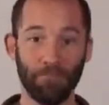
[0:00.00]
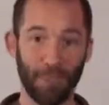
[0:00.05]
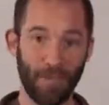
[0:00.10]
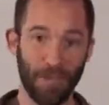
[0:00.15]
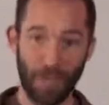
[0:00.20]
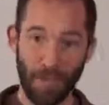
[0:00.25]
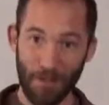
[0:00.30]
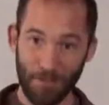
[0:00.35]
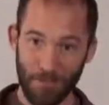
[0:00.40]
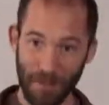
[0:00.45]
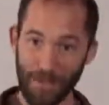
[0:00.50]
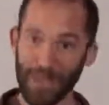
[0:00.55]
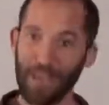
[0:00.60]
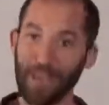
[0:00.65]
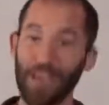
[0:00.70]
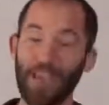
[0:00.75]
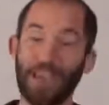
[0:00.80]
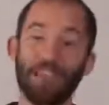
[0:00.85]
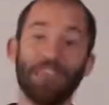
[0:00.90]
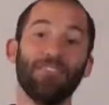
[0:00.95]
PHP,
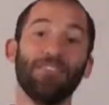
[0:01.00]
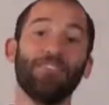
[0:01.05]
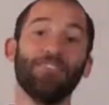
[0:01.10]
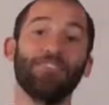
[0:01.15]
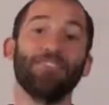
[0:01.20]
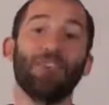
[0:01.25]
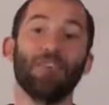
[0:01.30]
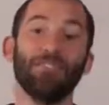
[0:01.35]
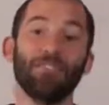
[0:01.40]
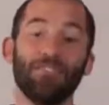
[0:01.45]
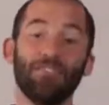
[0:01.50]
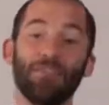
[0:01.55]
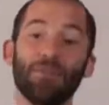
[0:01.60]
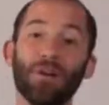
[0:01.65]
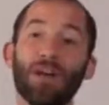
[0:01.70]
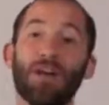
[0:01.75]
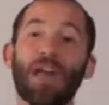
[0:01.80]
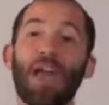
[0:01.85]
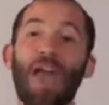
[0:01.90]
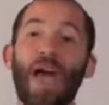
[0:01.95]
again, it just doesn't
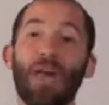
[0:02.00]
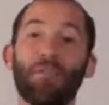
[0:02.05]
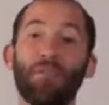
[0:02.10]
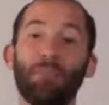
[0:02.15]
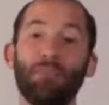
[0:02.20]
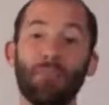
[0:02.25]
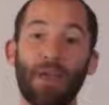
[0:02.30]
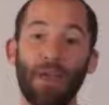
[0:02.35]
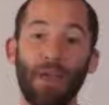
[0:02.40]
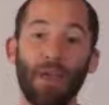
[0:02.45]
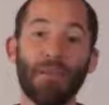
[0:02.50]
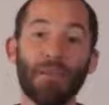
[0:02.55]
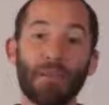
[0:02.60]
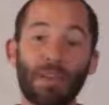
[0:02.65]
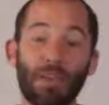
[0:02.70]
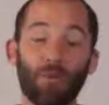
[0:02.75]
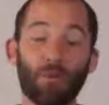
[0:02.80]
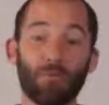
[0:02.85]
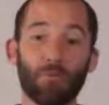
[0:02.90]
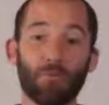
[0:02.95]
do it. And the main
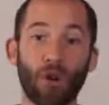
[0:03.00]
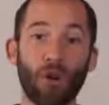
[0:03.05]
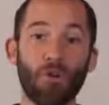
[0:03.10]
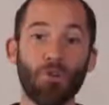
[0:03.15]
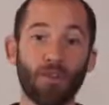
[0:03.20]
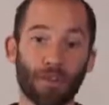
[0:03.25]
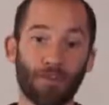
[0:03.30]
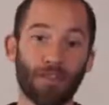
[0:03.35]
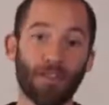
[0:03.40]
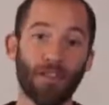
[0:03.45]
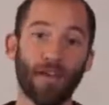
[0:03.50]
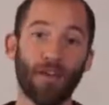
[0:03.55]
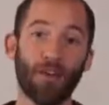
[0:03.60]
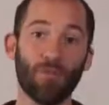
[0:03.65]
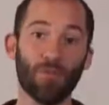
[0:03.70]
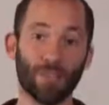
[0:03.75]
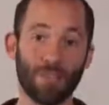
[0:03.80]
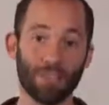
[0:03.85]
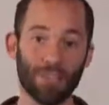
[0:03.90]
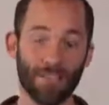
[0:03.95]
thing with programming
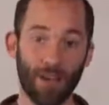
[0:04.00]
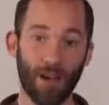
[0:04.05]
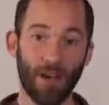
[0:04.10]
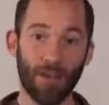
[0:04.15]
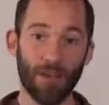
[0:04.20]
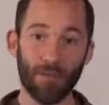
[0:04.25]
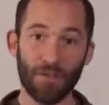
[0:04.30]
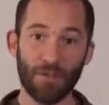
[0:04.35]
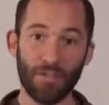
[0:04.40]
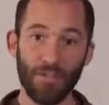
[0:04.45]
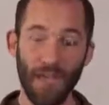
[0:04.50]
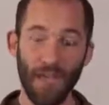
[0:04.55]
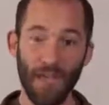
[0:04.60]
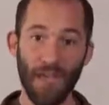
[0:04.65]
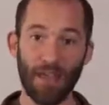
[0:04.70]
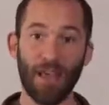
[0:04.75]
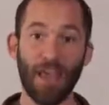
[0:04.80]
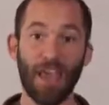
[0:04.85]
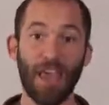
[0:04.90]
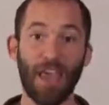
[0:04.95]
languages to
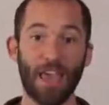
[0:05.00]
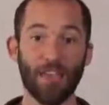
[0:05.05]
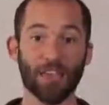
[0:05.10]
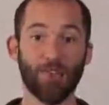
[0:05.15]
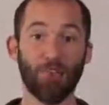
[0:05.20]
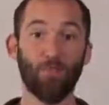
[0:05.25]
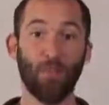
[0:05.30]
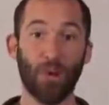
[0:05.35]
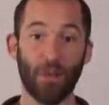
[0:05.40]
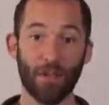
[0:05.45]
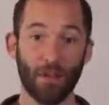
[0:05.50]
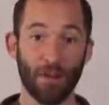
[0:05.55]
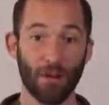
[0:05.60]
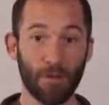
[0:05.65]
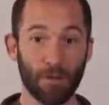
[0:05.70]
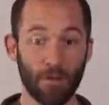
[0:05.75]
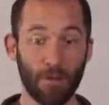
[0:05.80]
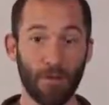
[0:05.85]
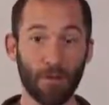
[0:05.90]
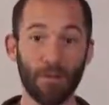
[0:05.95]
understand is what you're
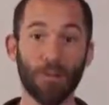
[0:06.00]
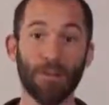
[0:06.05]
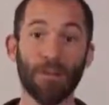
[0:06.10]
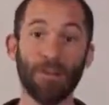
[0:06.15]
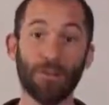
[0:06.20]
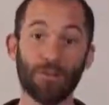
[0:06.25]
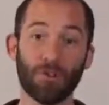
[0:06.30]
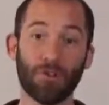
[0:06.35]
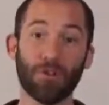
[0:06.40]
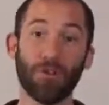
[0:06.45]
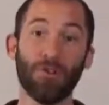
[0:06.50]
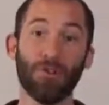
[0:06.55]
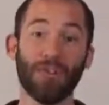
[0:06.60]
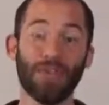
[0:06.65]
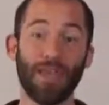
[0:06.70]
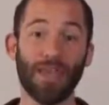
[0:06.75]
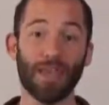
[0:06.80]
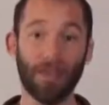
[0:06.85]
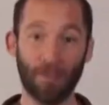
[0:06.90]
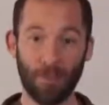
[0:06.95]
going to be doing is you're going to be
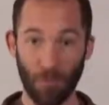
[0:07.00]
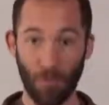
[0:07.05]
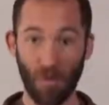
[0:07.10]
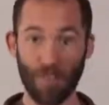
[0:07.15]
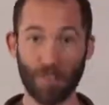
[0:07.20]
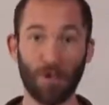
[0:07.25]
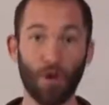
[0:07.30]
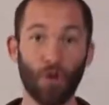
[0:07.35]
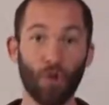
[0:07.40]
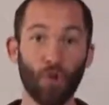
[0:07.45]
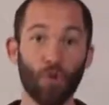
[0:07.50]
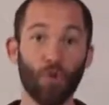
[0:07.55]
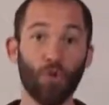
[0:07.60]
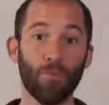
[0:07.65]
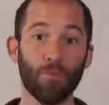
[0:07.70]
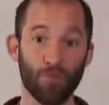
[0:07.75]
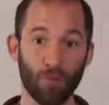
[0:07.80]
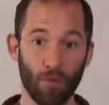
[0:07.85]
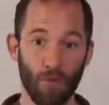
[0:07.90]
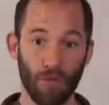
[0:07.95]
taking what is called
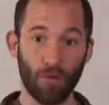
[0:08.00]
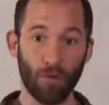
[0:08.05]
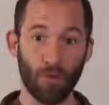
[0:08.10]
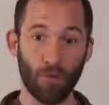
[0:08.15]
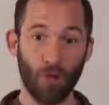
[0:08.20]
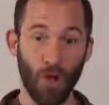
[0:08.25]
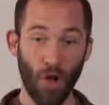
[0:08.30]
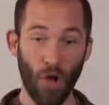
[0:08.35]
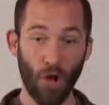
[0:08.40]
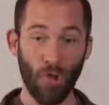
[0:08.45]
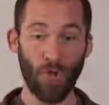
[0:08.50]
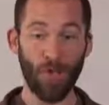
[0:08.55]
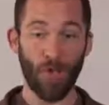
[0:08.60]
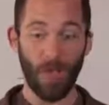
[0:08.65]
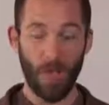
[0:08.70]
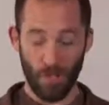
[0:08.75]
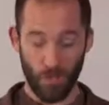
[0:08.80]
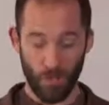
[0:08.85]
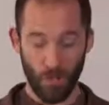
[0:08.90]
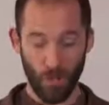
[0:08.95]
human readable code.
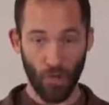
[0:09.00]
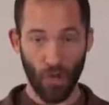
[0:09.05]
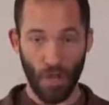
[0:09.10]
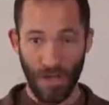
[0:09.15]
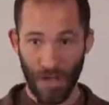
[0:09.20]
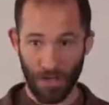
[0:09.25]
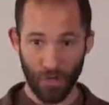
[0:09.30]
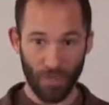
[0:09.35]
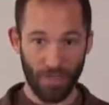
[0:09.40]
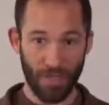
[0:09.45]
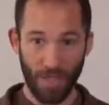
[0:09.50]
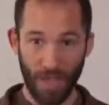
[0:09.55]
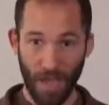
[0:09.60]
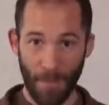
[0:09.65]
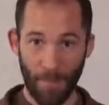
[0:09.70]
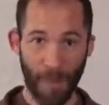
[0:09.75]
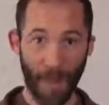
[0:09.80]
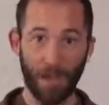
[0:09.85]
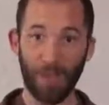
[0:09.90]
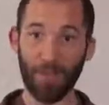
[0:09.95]
So you actually
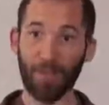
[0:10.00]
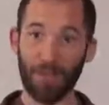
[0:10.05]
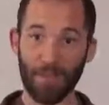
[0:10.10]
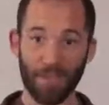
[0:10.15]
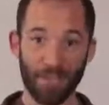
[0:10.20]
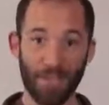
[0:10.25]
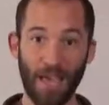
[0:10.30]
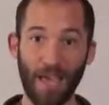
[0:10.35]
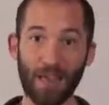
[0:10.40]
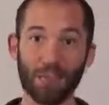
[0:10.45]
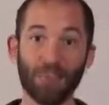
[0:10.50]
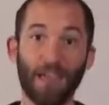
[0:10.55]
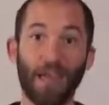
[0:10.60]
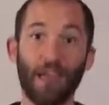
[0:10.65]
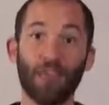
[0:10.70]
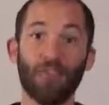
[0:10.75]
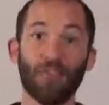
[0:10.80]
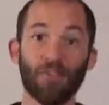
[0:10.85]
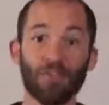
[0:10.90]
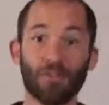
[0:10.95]
type out with a text
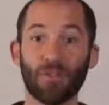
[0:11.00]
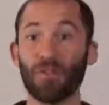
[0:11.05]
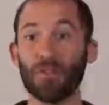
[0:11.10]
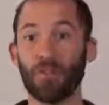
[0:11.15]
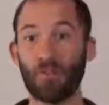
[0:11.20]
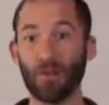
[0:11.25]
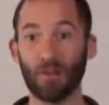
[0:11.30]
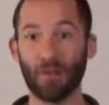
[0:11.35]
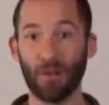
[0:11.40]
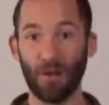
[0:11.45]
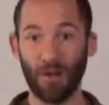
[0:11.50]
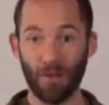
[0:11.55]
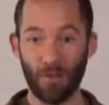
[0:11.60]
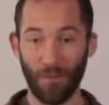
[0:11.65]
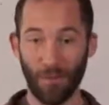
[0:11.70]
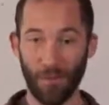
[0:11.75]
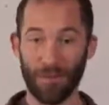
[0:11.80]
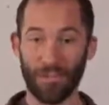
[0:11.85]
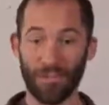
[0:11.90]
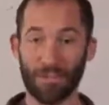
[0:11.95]
editor or
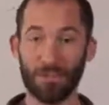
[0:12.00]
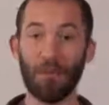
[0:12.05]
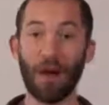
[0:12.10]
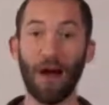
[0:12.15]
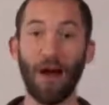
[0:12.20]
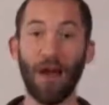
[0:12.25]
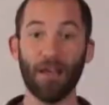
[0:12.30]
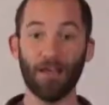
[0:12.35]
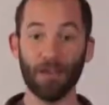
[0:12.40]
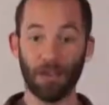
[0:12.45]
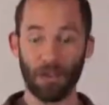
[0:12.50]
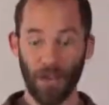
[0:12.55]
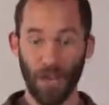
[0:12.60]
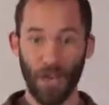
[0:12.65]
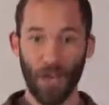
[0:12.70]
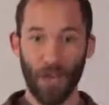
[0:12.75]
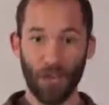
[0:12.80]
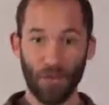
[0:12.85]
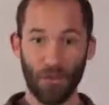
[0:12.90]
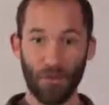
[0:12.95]
one of these compilers,
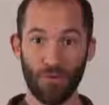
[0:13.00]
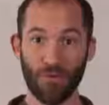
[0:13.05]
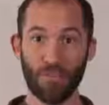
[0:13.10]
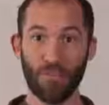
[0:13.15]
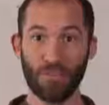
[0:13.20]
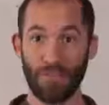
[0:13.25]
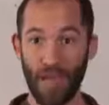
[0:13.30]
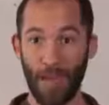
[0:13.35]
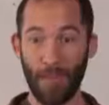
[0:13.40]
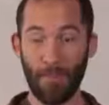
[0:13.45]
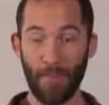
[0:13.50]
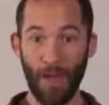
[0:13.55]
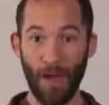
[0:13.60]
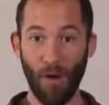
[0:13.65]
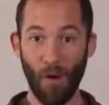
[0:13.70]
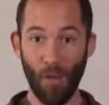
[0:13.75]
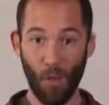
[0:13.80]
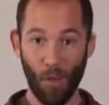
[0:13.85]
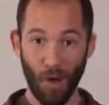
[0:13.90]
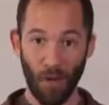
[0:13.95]
you type
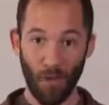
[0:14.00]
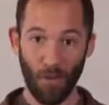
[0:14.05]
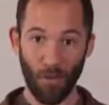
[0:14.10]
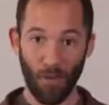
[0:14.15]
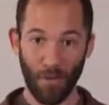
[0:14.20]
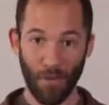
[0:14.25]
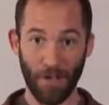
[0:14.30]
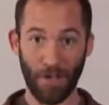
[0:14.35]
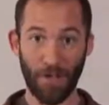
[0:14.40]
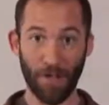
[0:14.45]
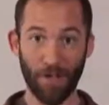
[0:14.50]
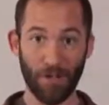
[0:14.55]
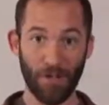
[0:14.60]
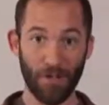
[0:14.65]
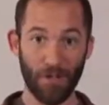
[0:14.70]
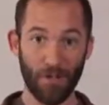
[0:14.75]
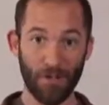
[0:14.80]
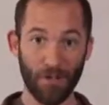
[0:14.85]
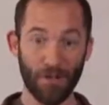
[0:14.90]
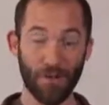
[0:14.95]
out what you want the code
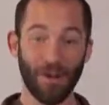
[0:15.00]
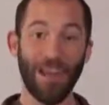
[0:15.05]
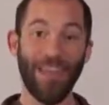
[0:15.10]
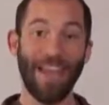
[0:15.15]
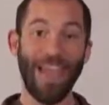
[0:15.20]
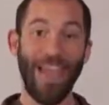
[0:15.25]
to do,